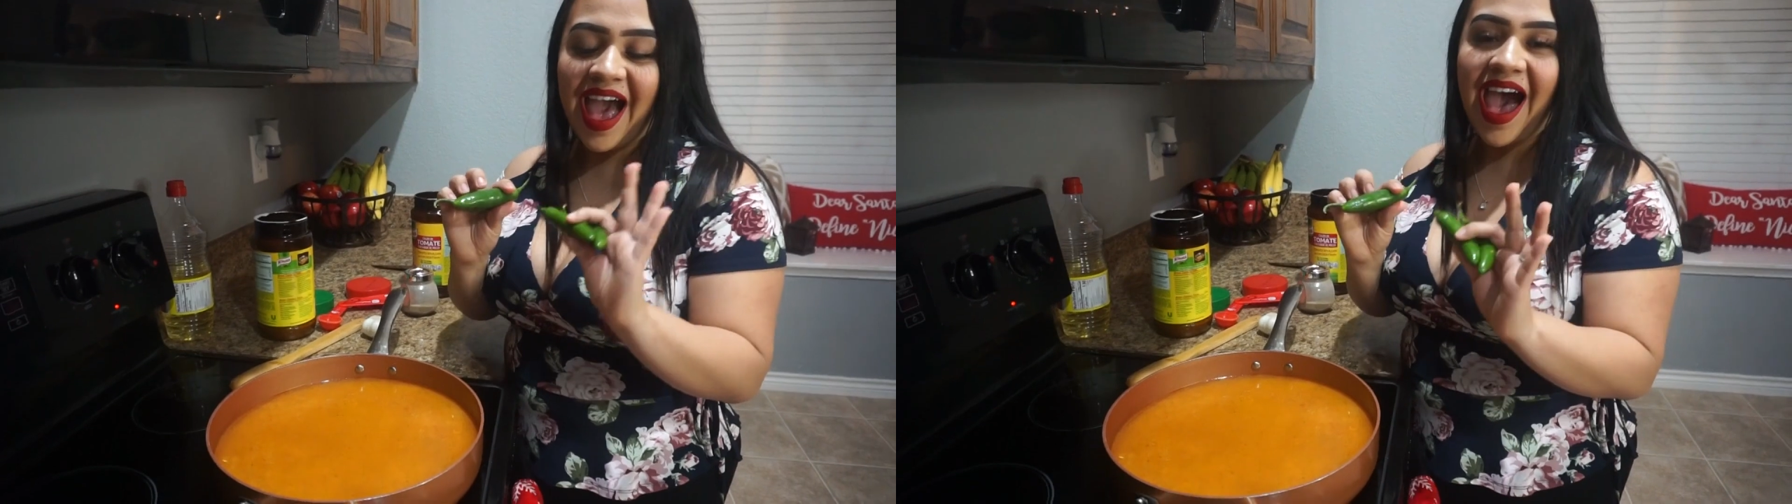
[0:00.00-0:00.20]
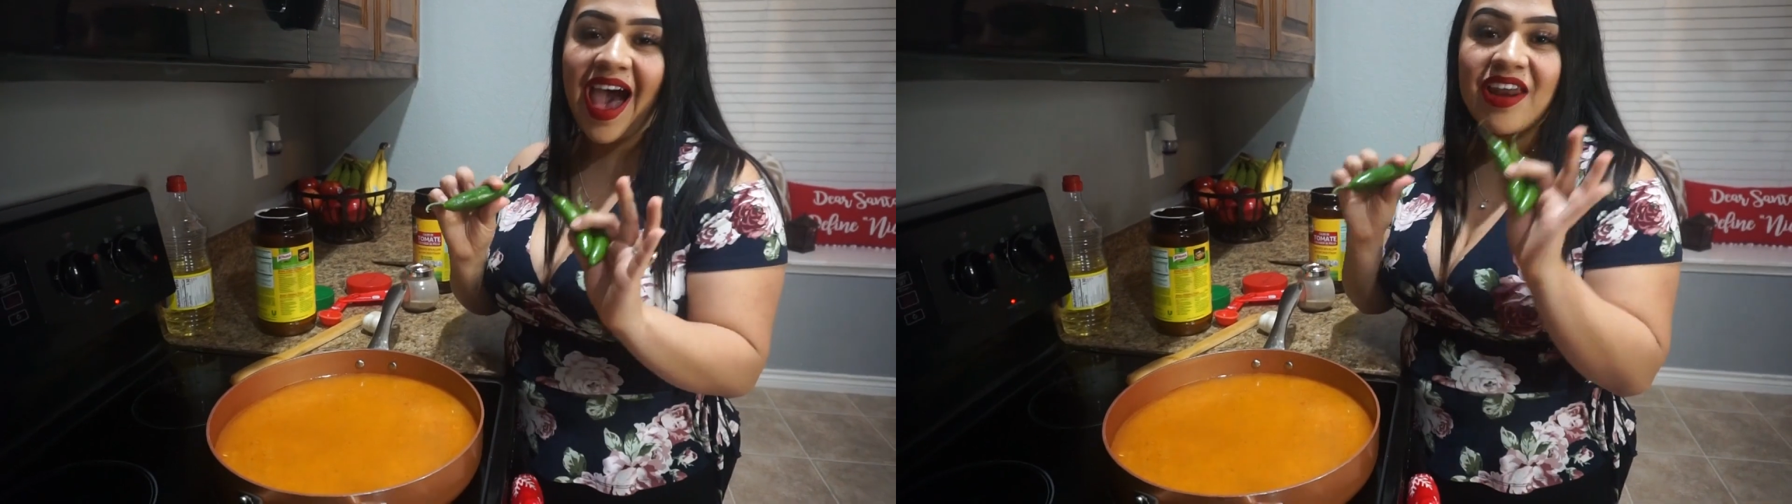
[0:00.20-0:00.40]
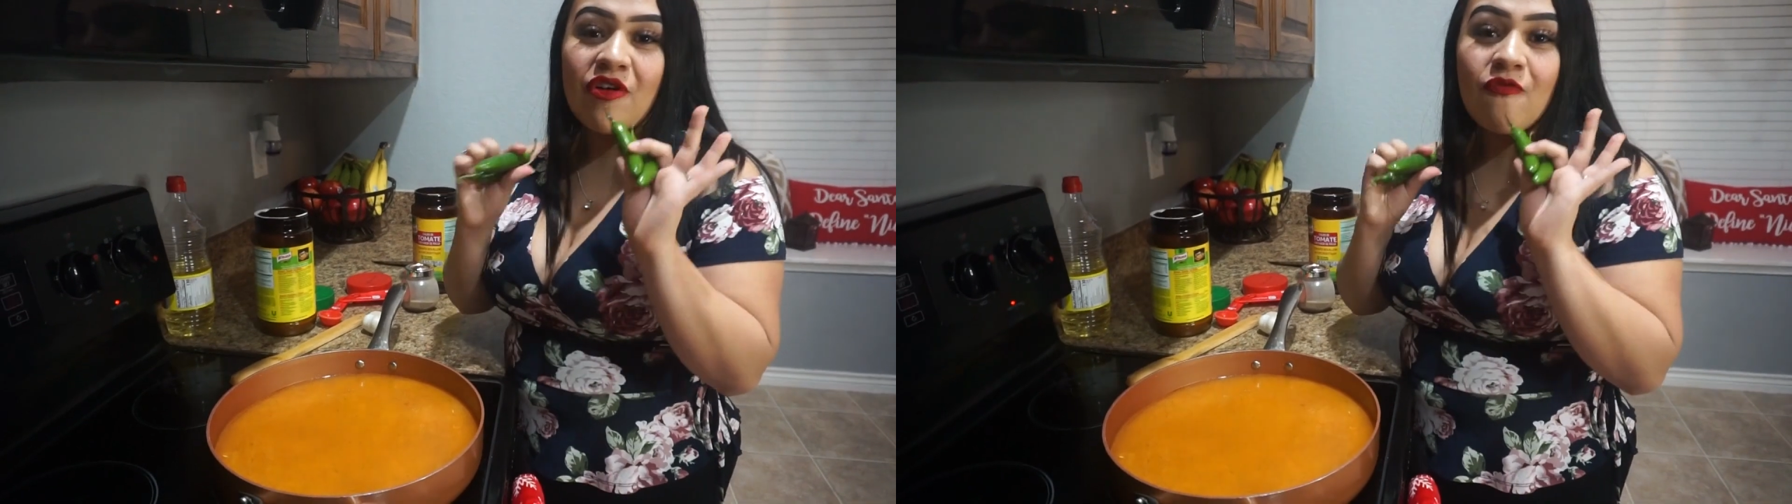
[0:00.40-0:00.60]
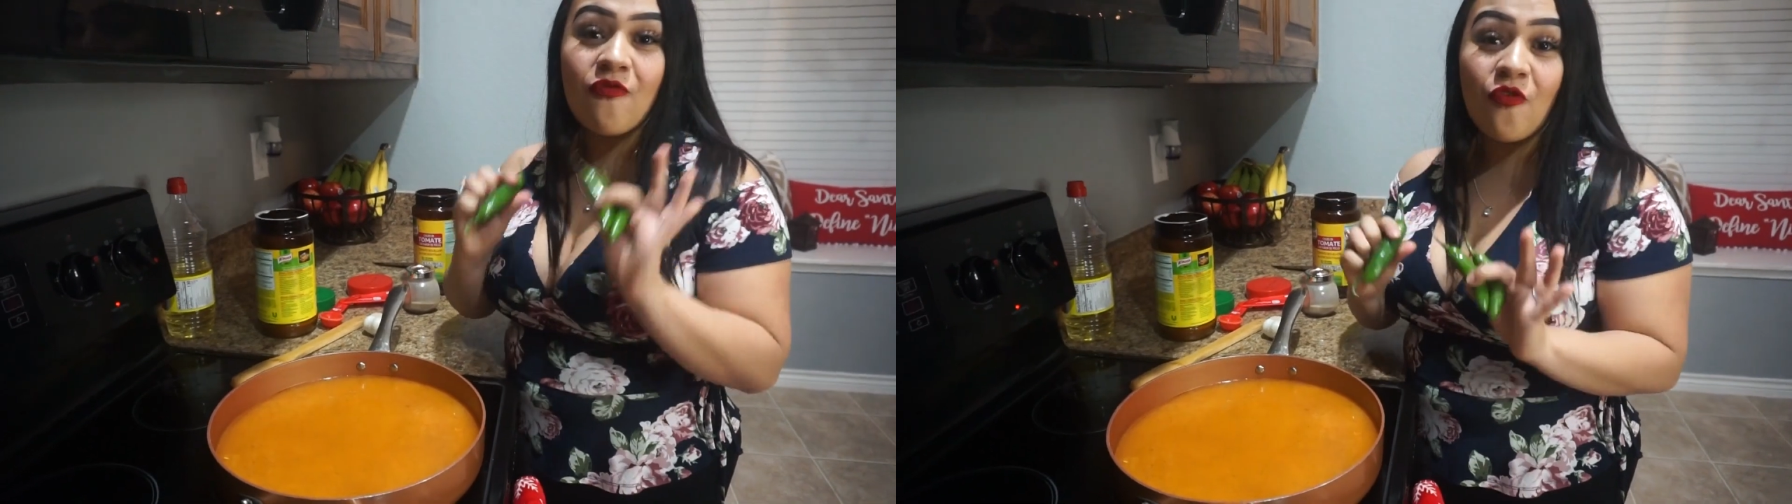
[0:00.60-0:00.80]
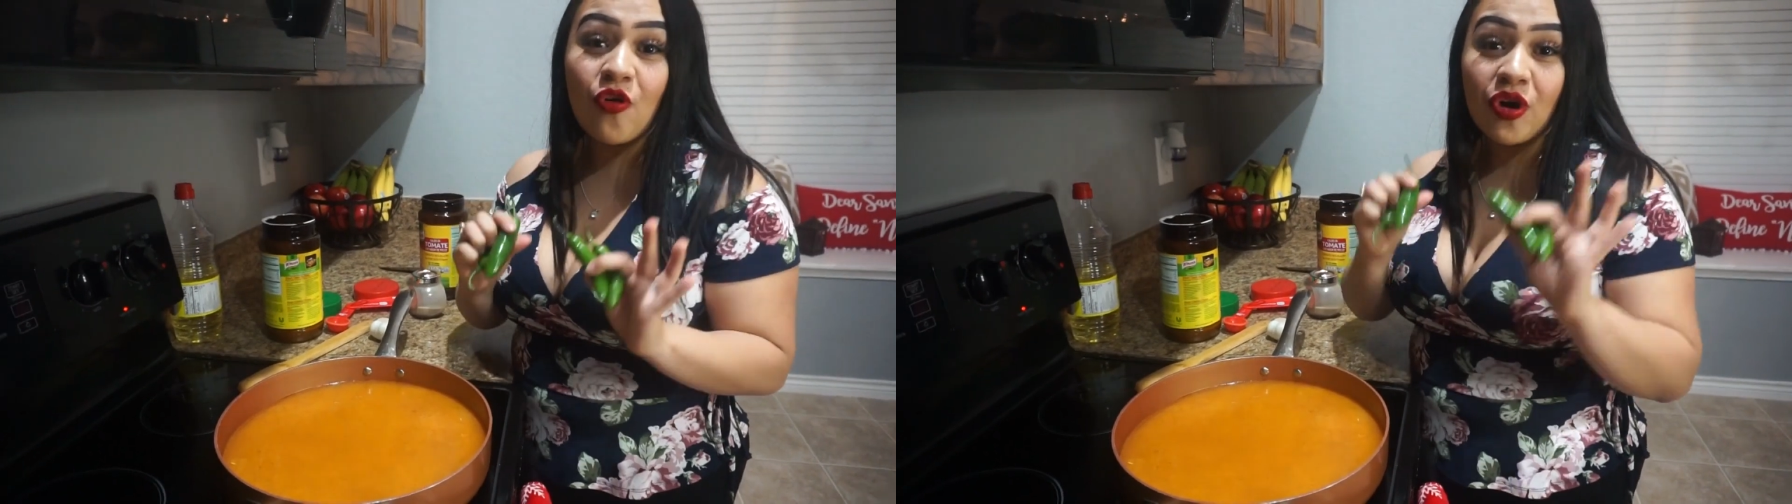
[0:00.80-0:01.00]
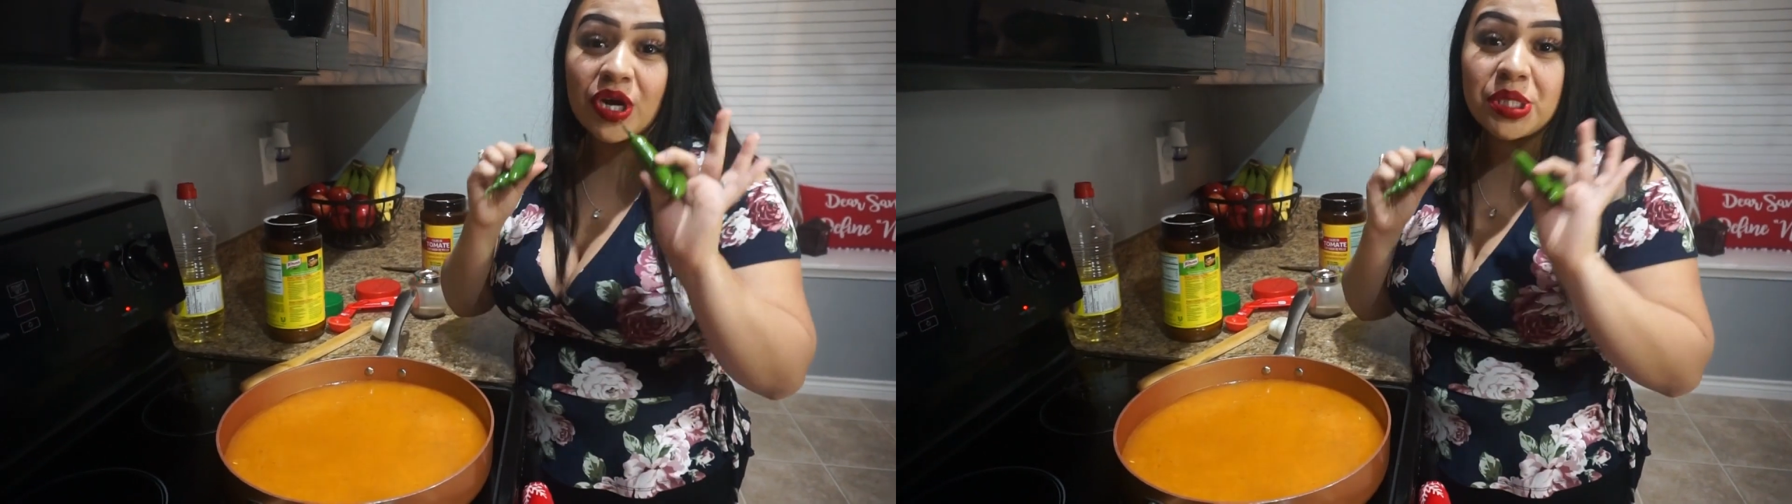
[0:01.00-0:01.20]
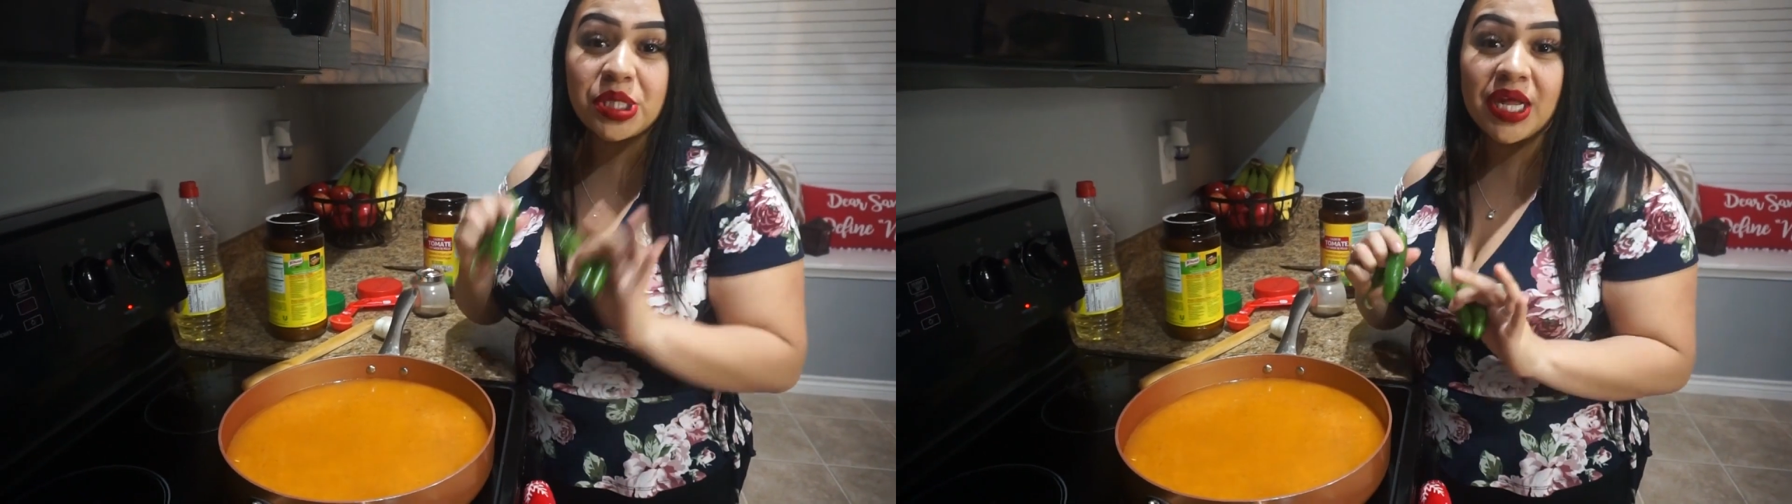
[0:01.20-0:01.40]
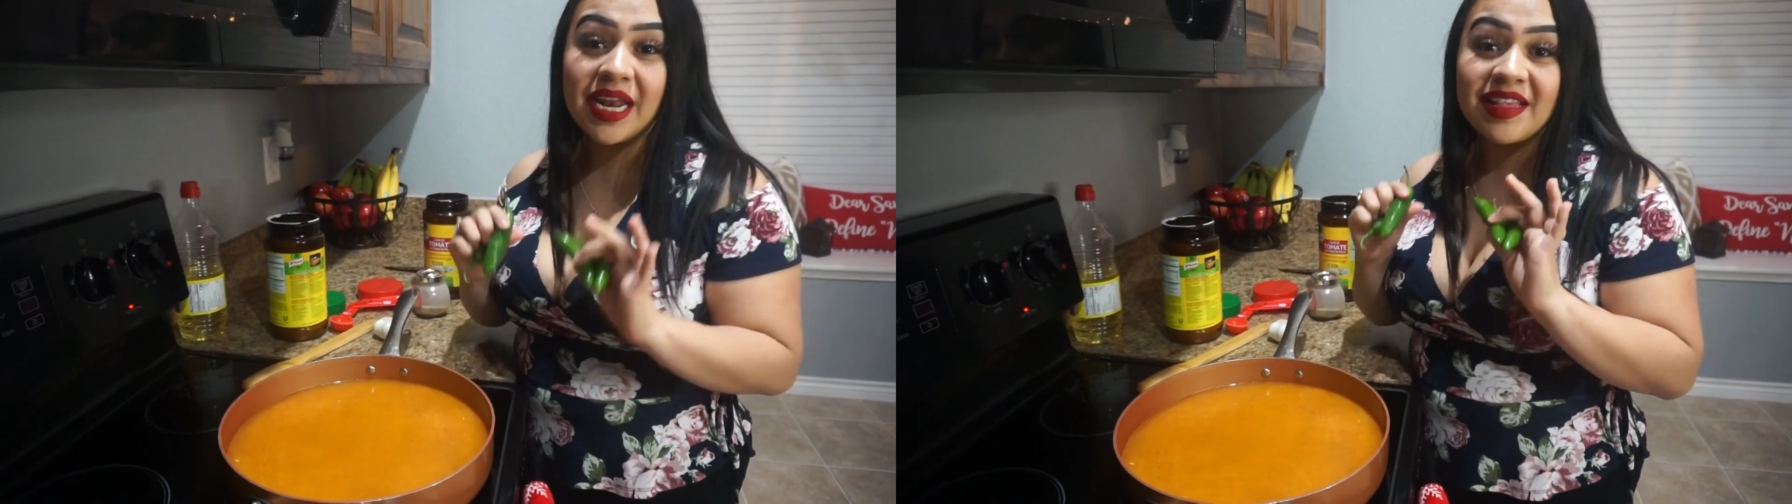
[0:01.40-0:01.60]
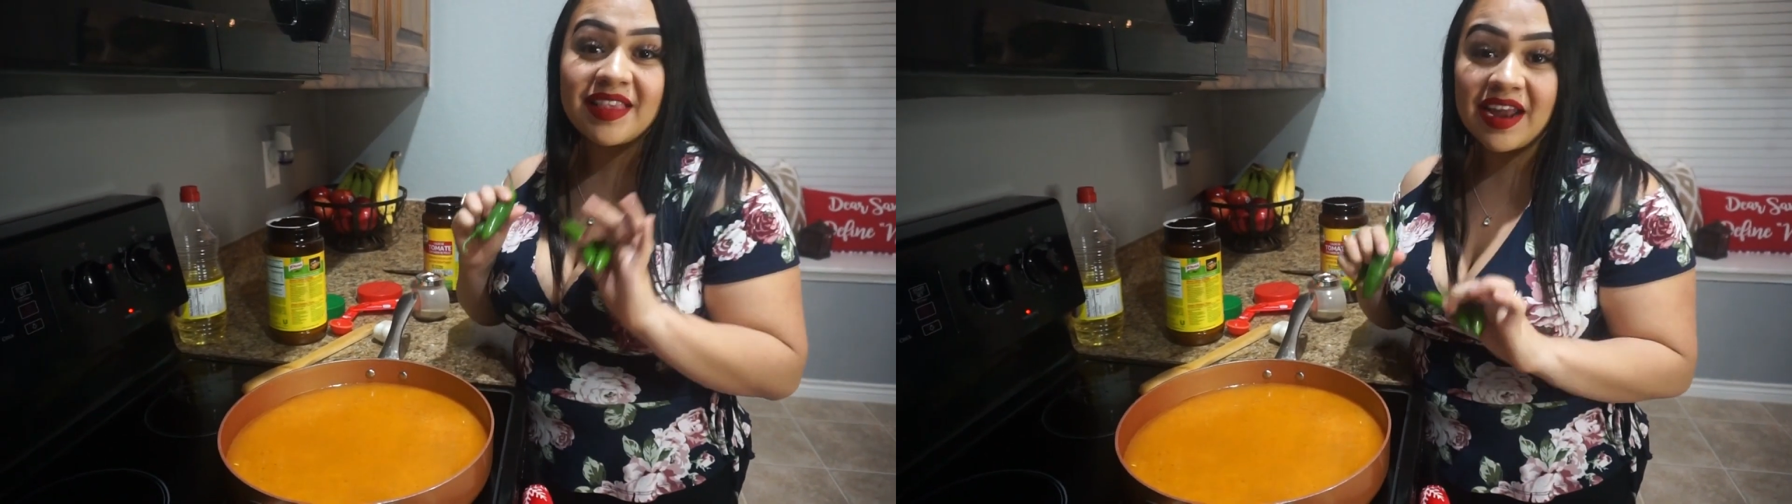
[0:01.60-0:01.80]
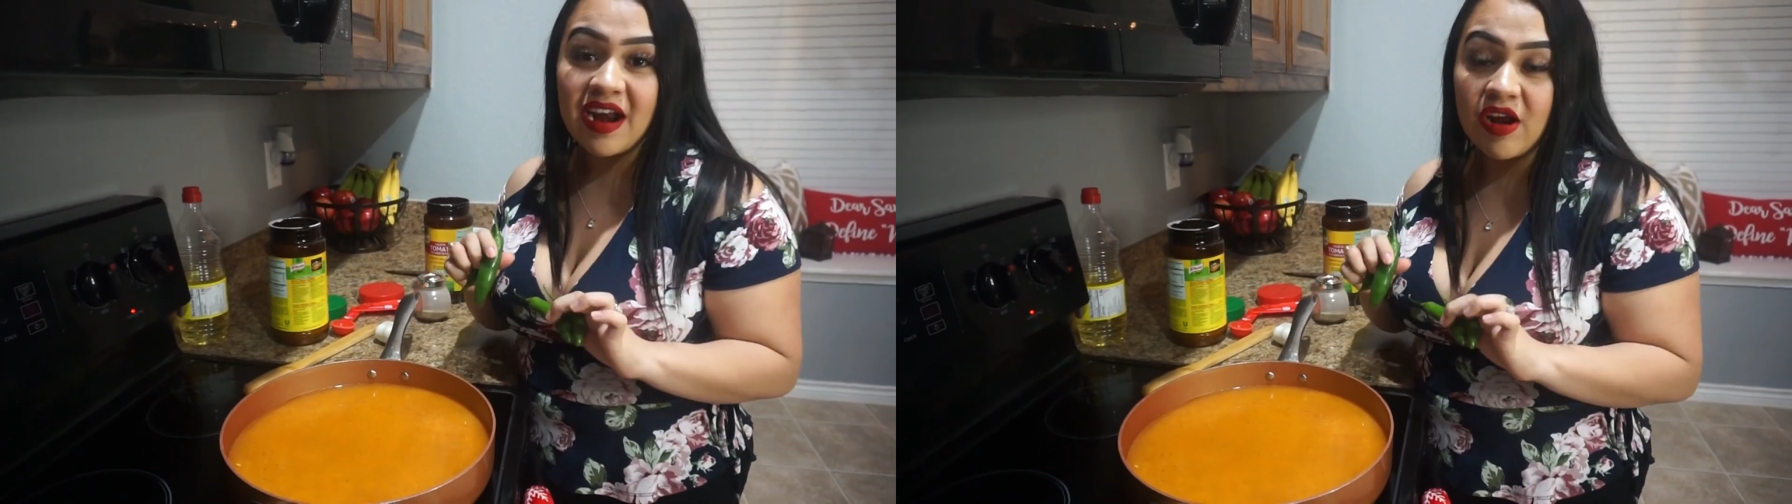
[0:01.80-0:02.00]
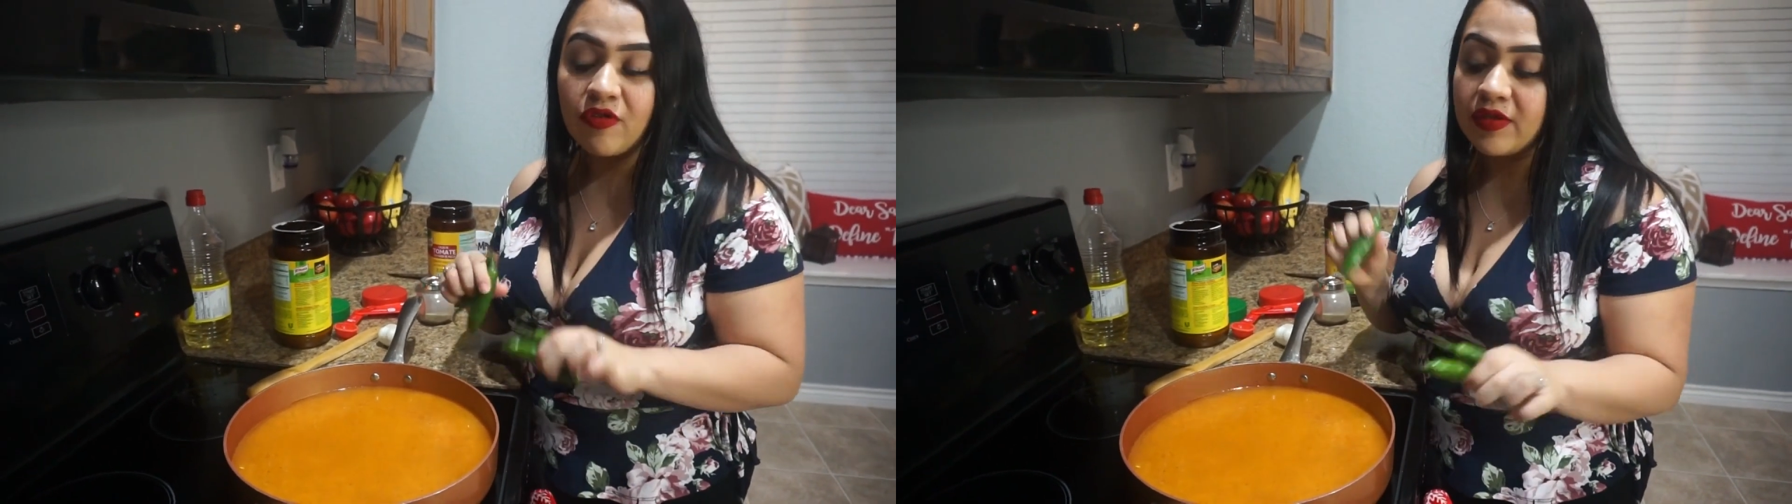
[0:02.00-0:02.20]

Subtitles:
add 4 Chile Serranos.